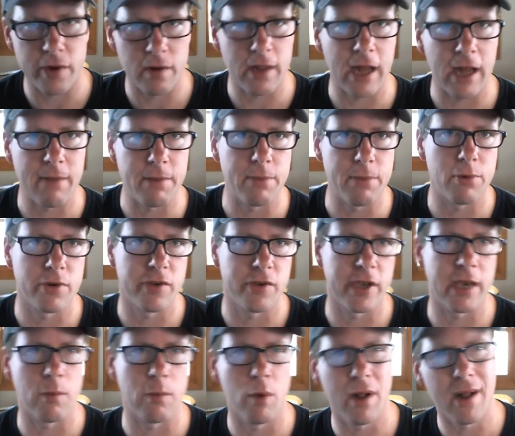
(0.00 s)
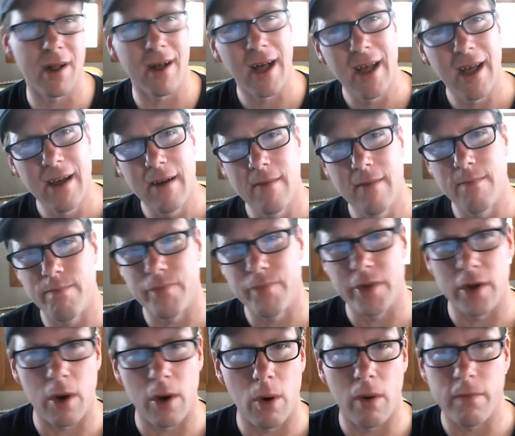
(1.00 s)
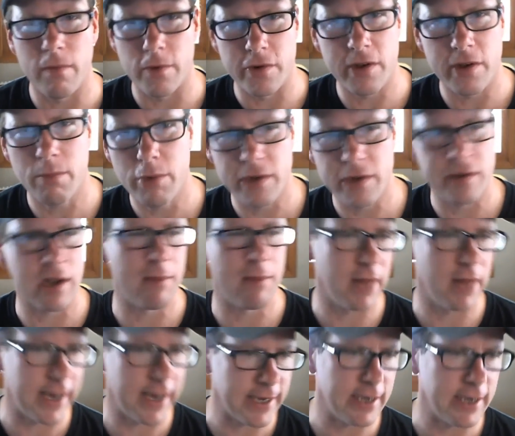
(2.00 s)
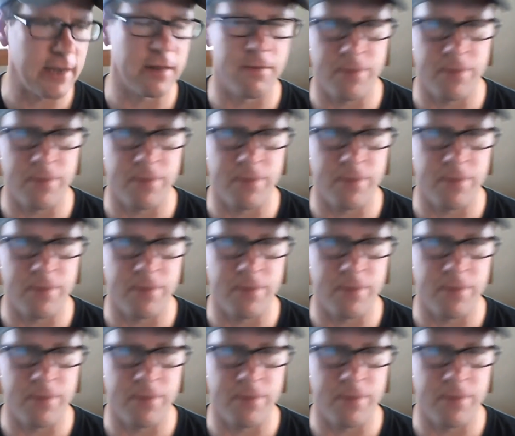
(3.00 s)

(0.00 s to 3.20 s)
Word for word: and a lot of people are saying, well, you know, for some reason I'm liking the